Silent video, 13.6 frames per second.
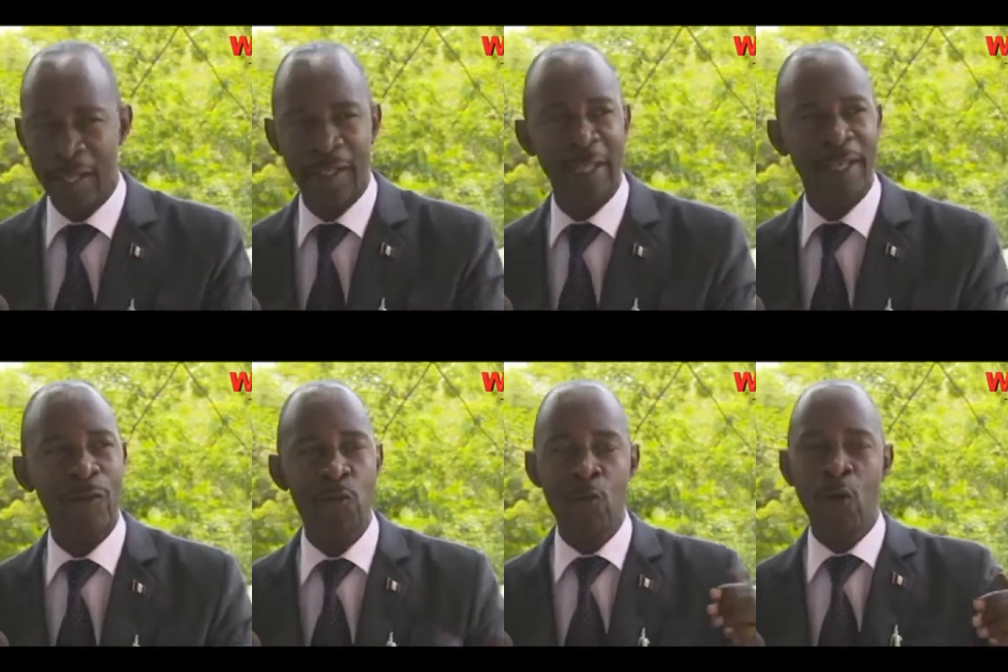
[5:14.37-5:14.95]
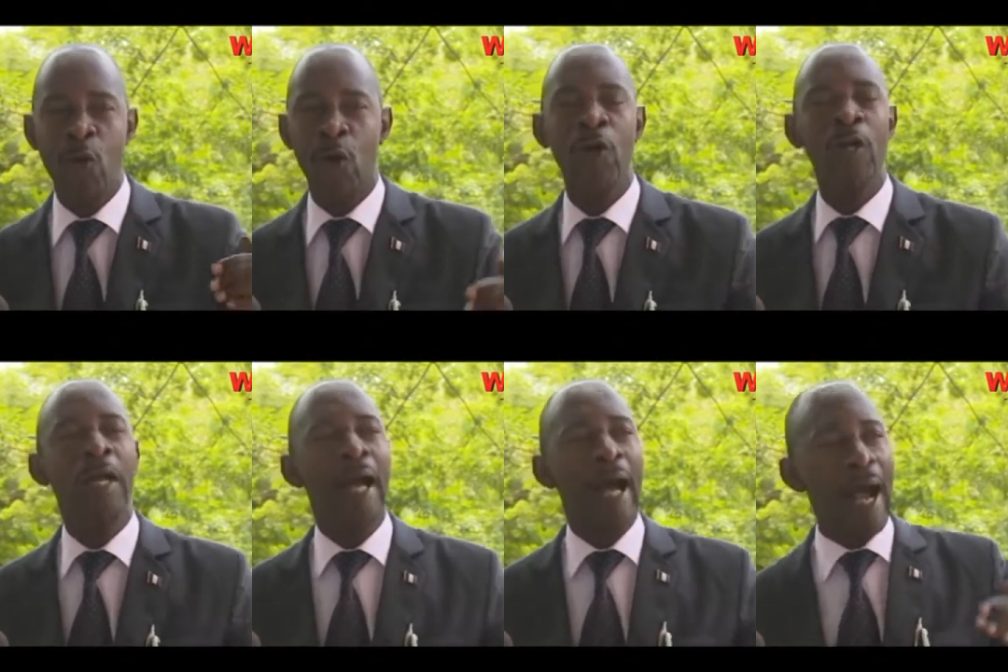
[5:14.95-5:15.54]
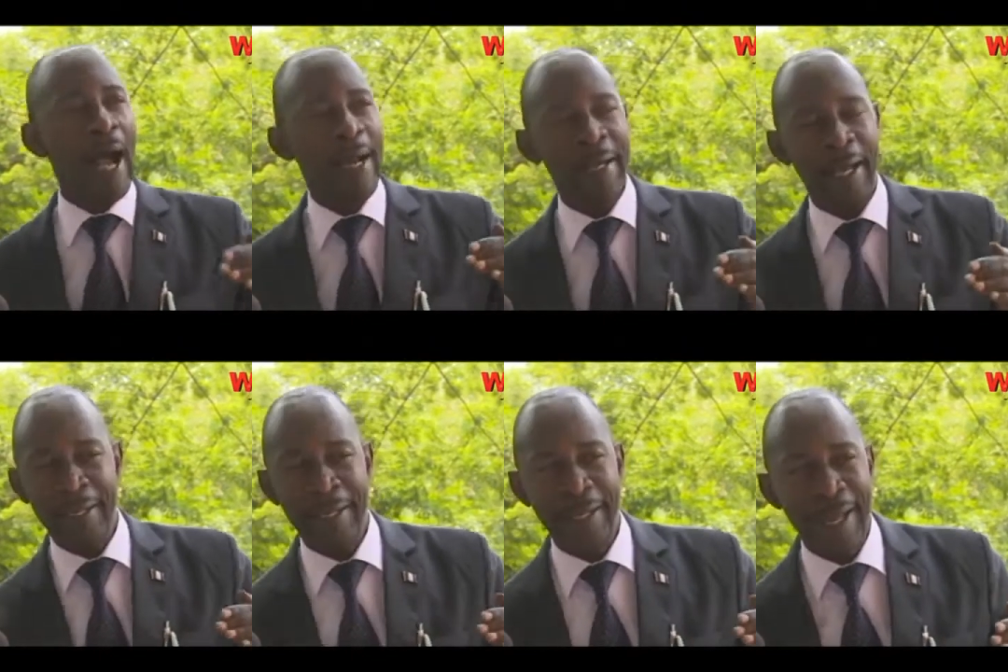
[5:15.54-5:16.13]
again, who go
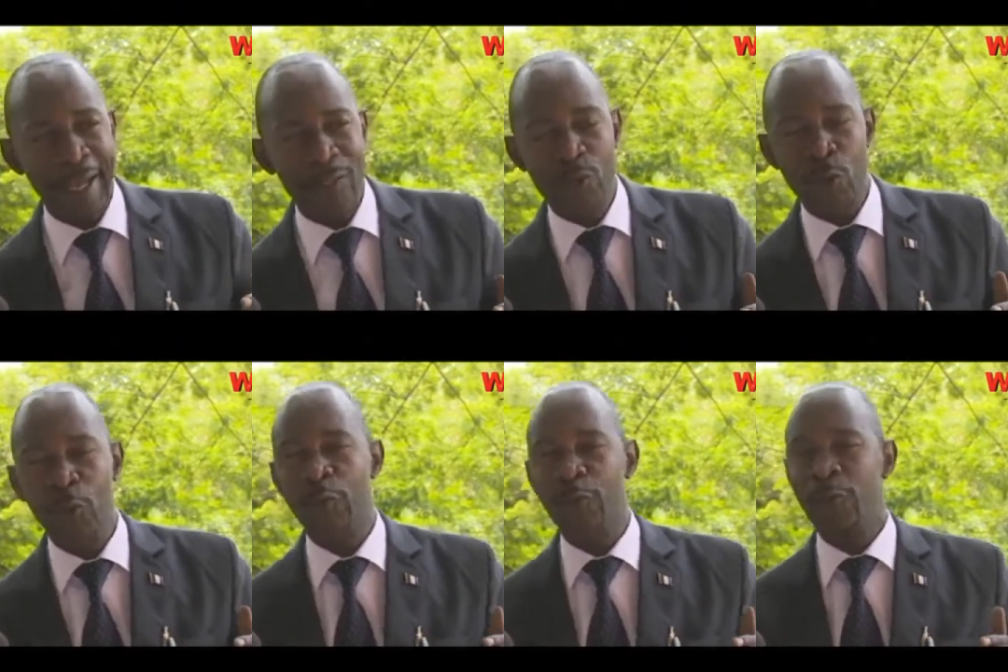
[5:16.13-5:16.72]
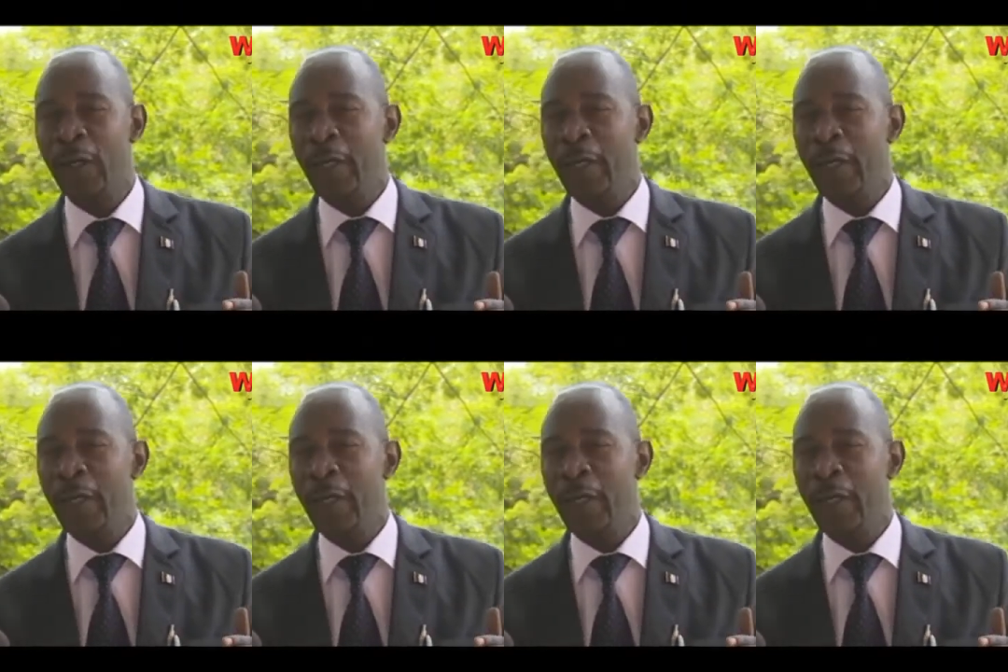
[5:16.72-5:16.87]
under the guise of